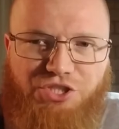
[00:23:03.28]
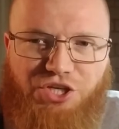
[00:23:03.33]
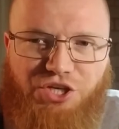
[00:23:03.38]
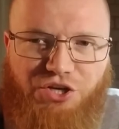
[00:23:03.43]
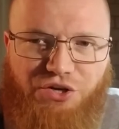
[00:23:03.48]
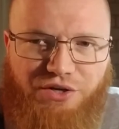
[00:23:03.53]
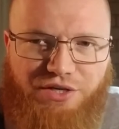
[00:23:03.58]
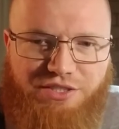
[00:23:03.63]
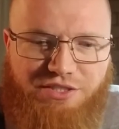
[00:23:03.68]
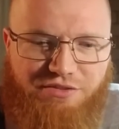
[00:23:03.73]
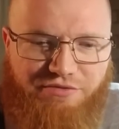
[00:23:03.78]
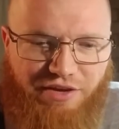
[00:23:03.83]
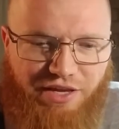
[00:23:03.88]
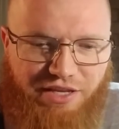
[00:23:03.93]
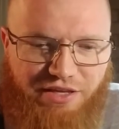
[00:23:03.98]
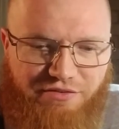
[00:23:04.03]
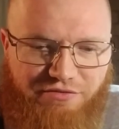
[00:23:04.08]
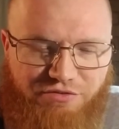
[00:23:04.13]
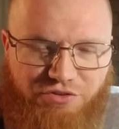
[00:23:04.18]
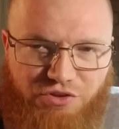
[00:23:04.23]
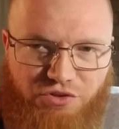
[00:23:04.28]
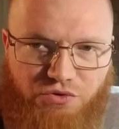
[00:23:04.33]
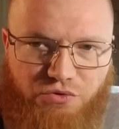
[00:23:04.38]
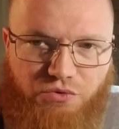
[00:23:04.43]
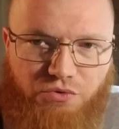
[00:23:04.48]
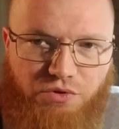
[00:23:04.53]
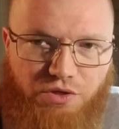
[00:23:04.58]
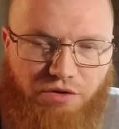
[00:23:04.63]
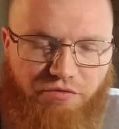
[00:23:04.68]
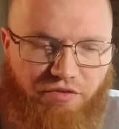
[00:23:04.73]
curious if any of
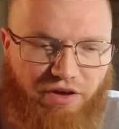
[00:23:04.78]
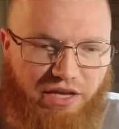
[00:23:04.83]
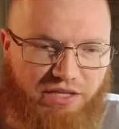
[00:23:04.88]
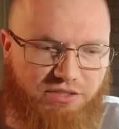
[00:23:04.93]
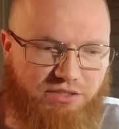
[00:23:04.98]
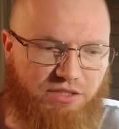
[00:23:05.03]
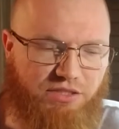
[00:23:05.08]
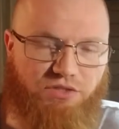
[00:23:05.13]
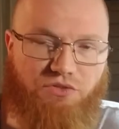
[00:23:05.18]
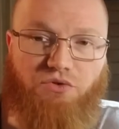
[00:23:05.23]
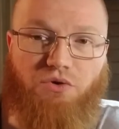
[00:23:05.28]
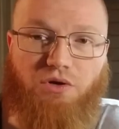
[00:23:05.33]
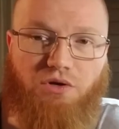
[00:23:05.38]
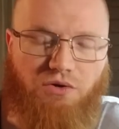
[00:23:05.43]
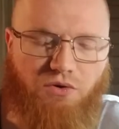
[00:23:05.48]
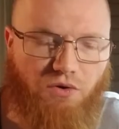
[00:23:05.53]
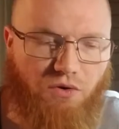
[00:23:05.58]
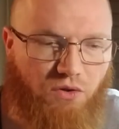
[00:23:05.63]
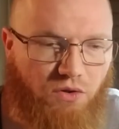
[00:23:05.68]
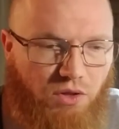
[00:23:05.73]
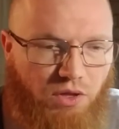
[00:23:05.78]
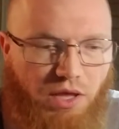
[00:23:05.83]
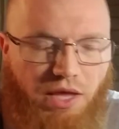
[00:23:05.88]
you invest in your goal.